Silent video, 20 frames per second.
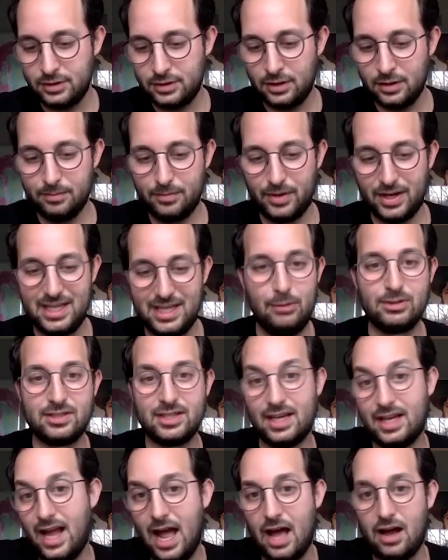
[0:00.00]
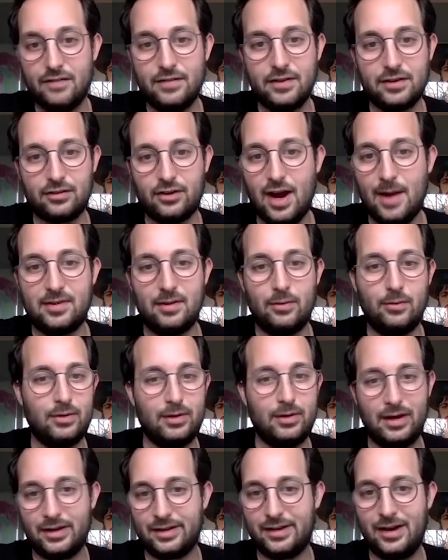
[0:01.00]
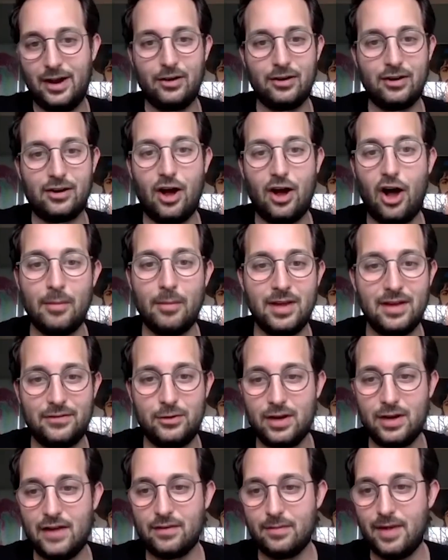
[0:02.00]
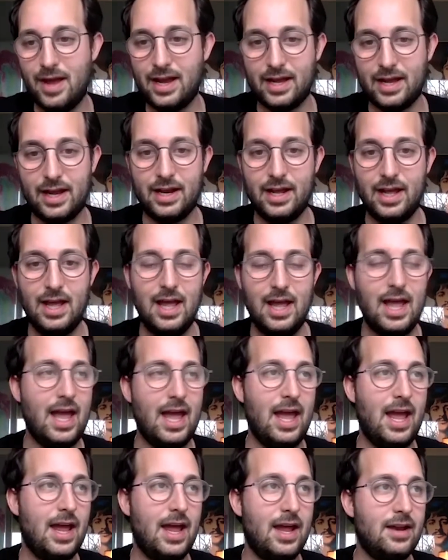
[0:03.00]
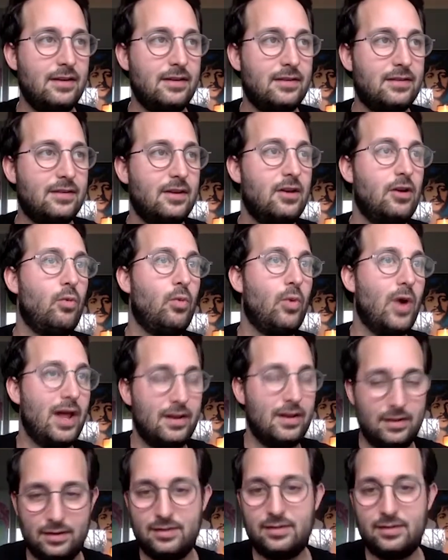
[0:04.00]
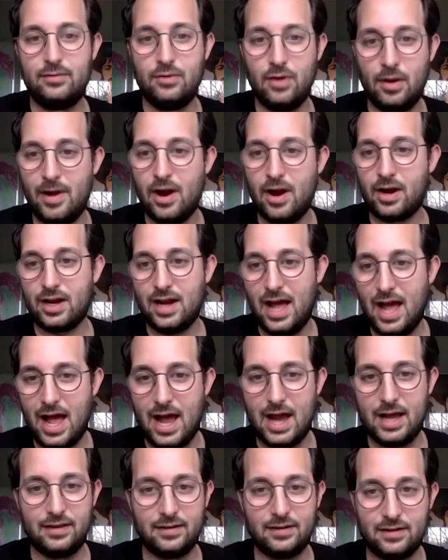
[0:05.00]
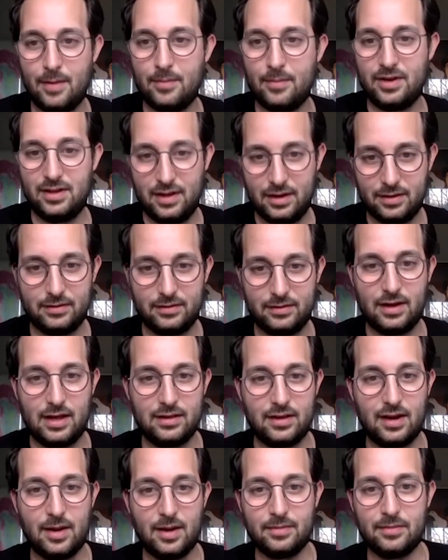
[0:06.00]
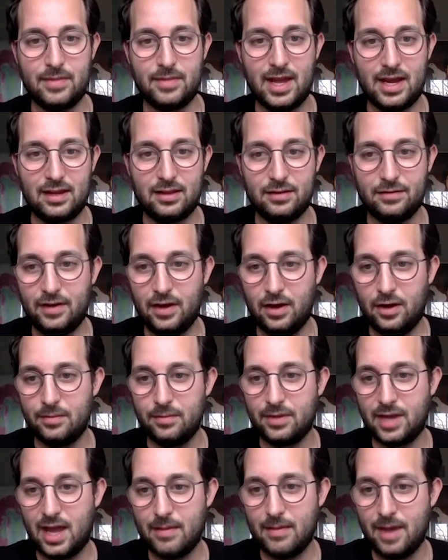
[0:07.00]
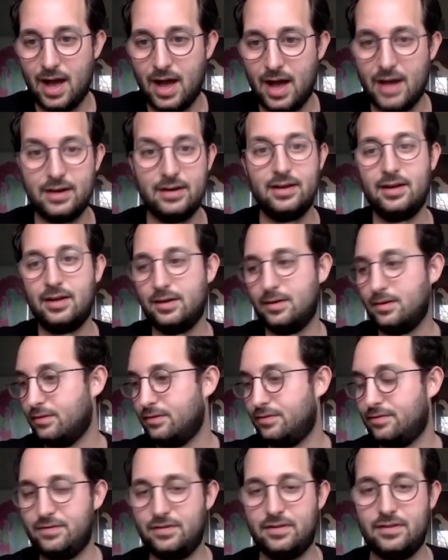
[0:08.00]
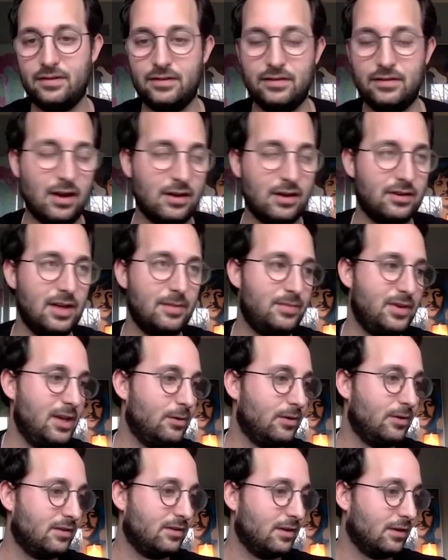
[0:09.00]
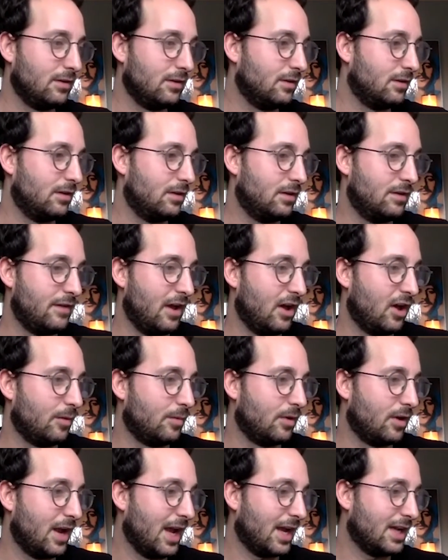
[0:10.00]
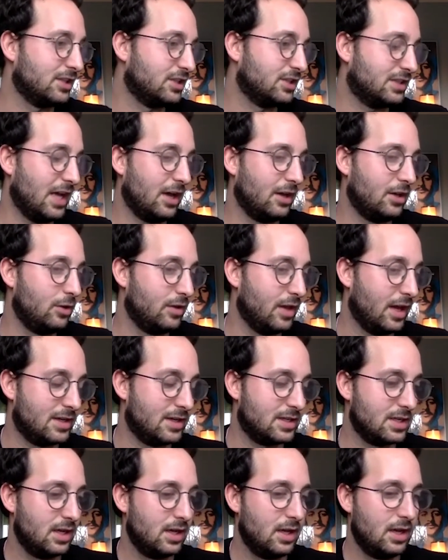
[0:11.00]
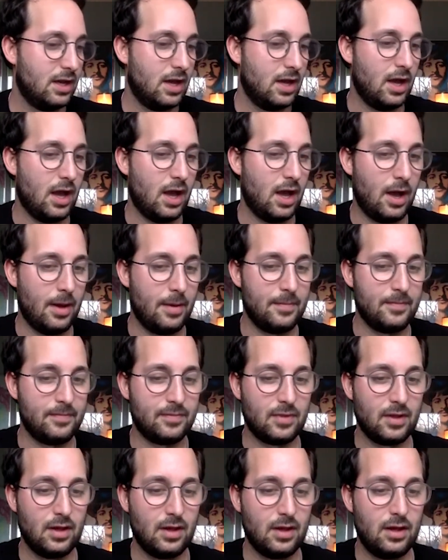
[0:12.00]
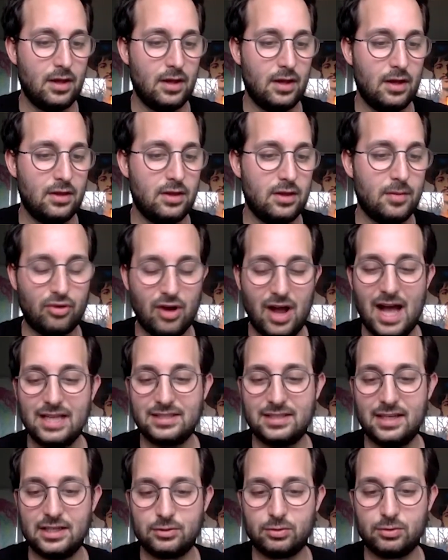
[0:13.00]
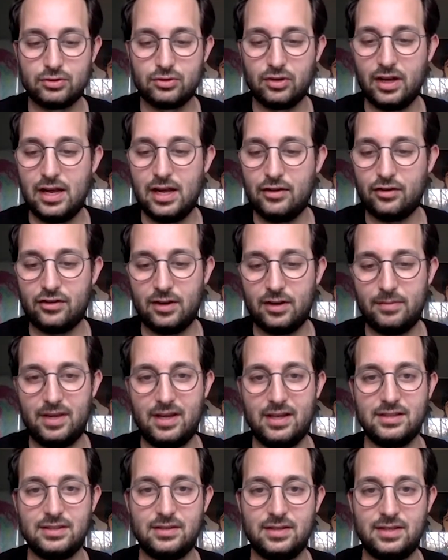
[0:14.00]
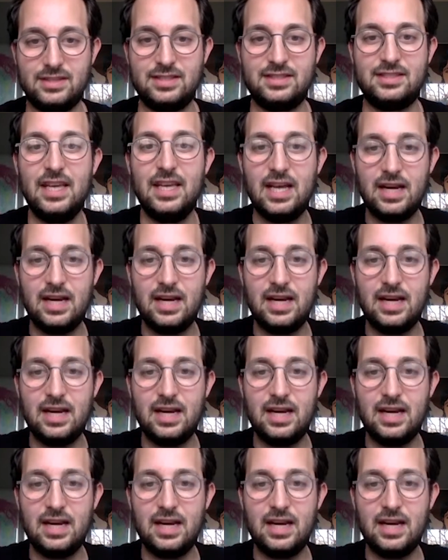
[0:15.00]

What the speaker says: but he was like, "Yeah, I love the script," and we were like, "Call me if you can ever make it." And when American High, this company that ended up making the film, came on, luckily Pete was still available. And I can just tell you that the process was really interesting because Zeke